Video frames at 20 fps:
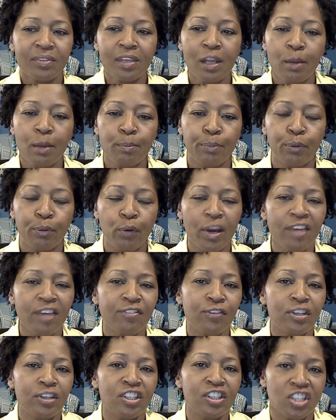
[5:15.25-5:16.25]
pray
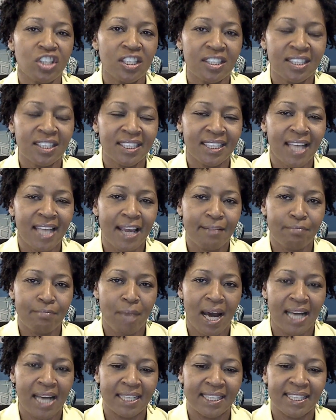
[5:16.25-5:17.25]
for a Jesus-like
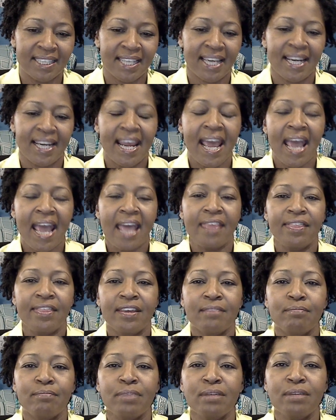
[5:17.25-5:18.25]
mindset, and
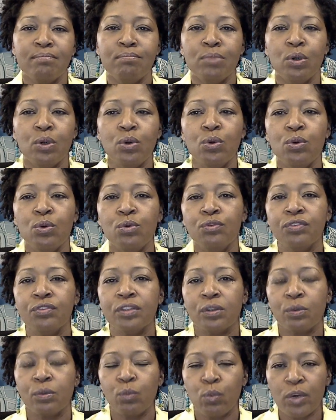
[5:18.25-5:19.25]
then be moved
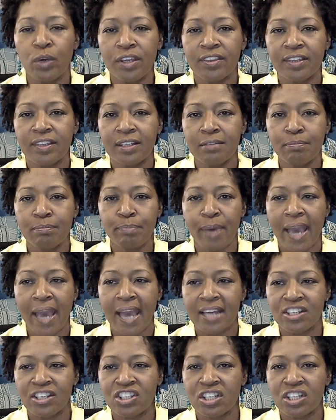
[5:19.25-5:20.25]
with
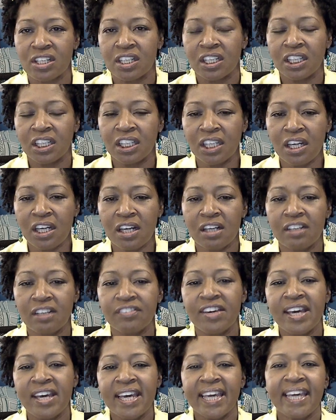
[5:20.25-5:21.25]
compassion, love,